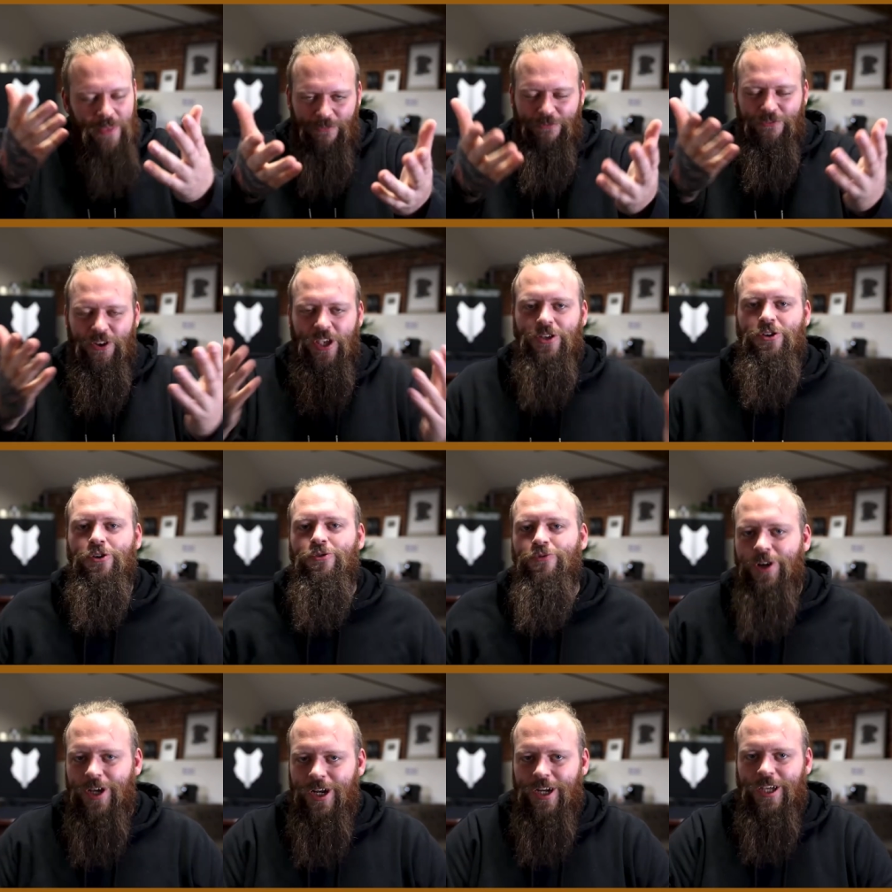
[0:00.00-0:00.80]
I think you'll
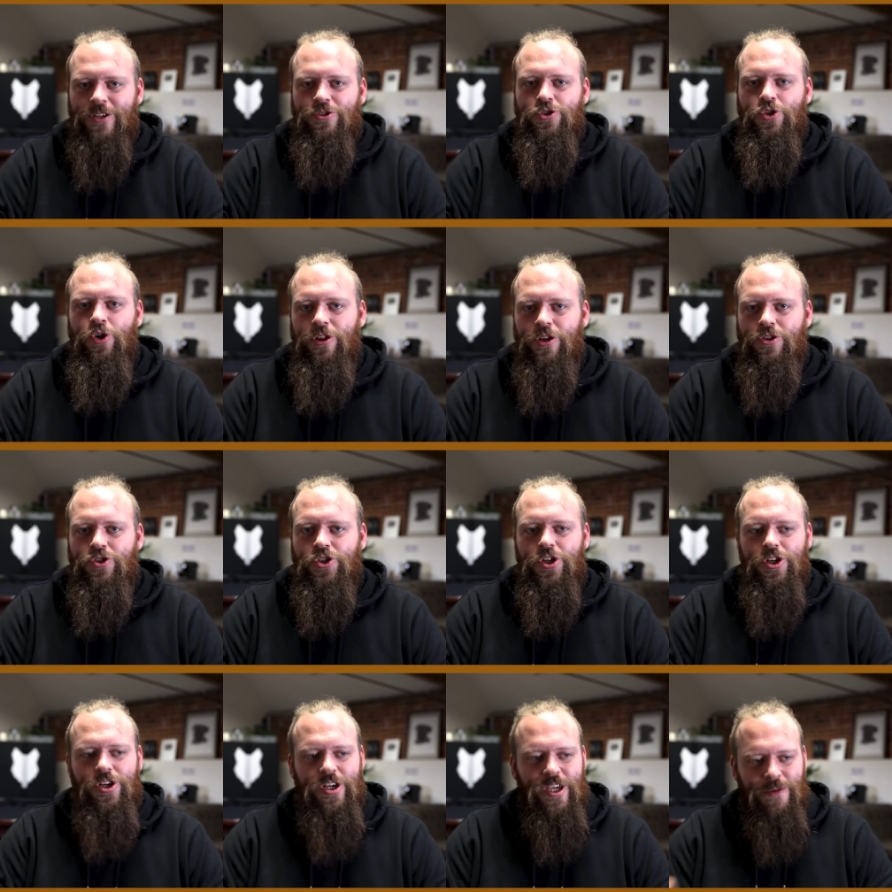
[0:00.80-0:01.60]
really enjoy the
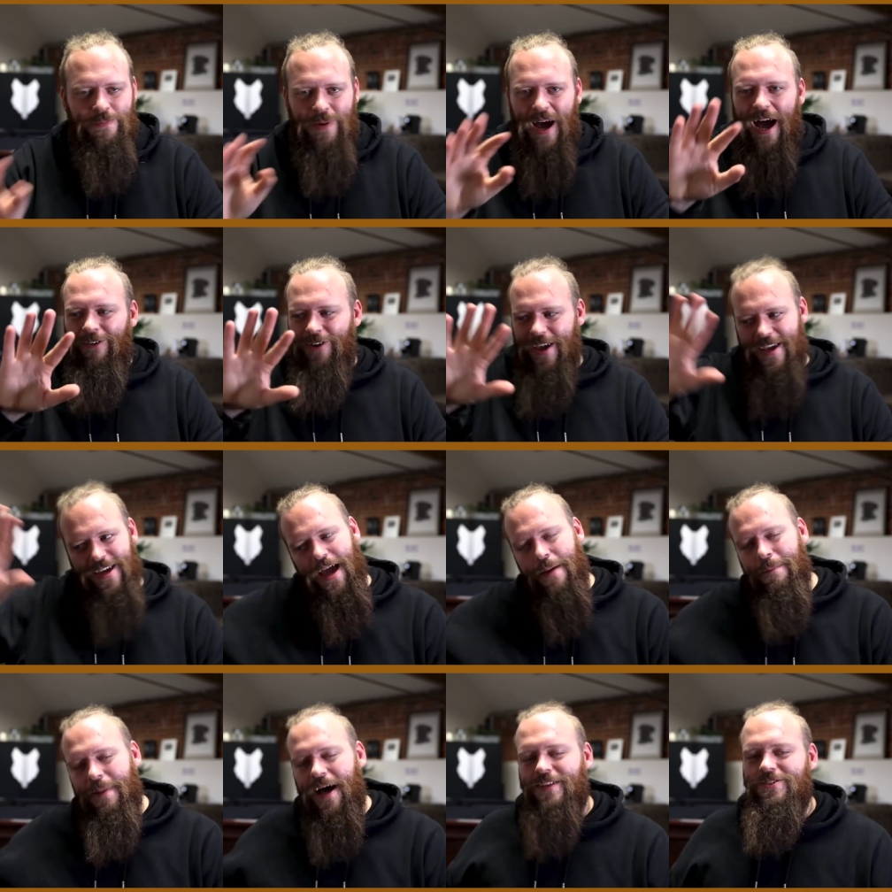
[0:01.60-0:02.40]
journey, but I'll let you
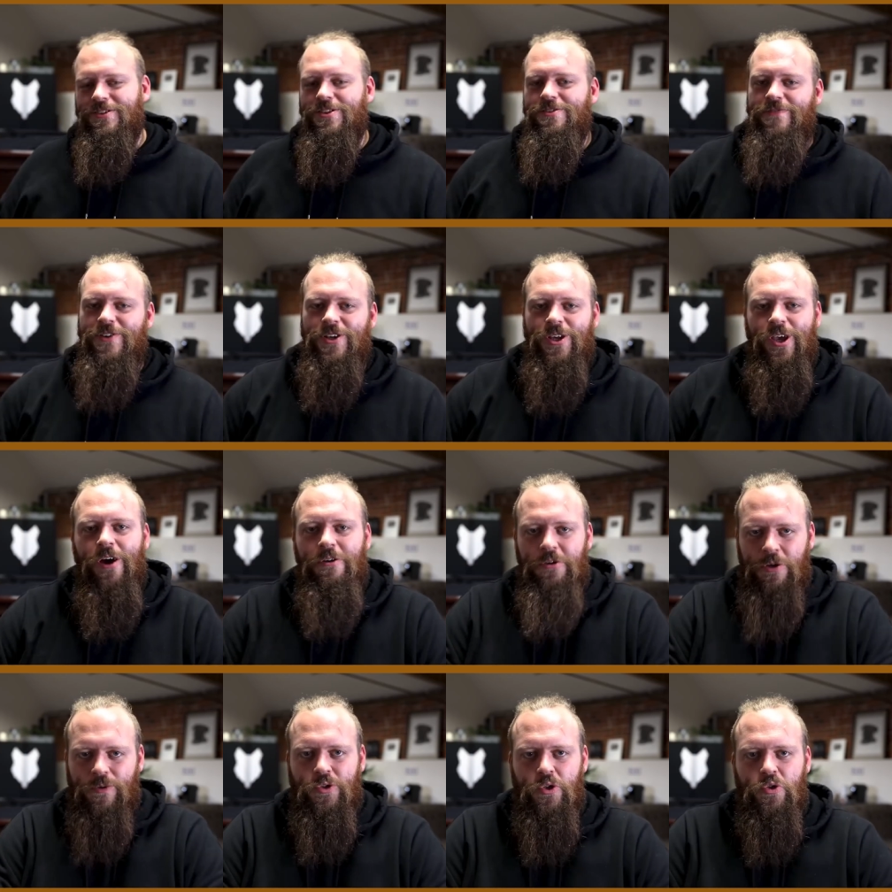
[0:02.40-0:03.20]
get back to the video
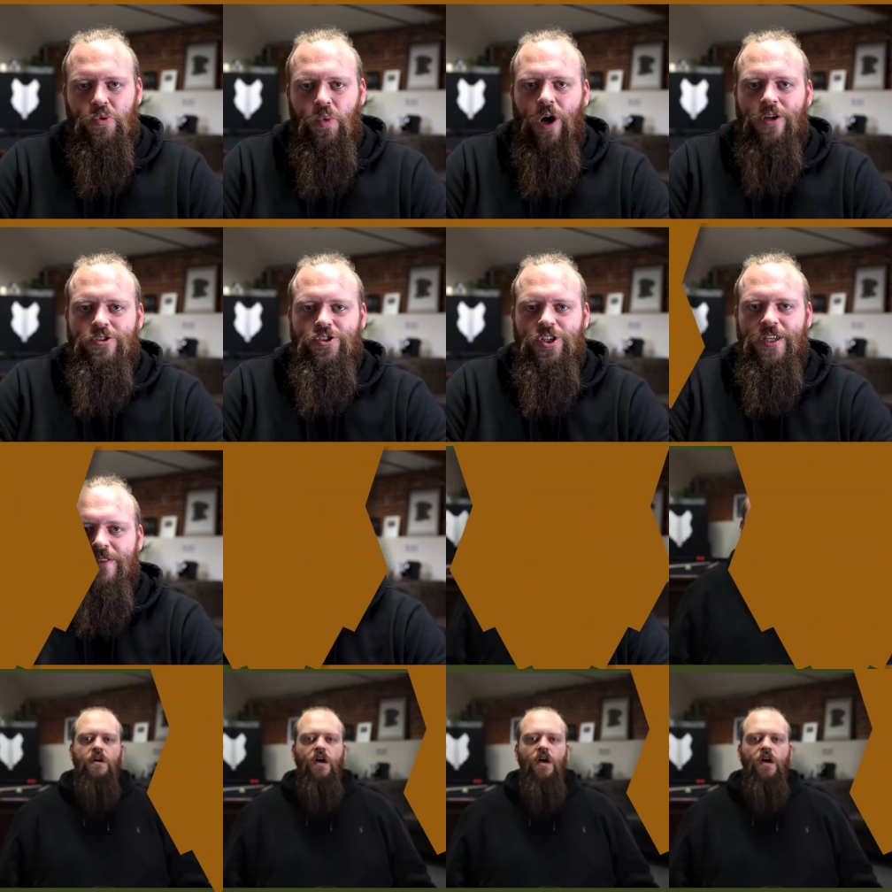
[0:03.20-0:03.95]
you were just watching.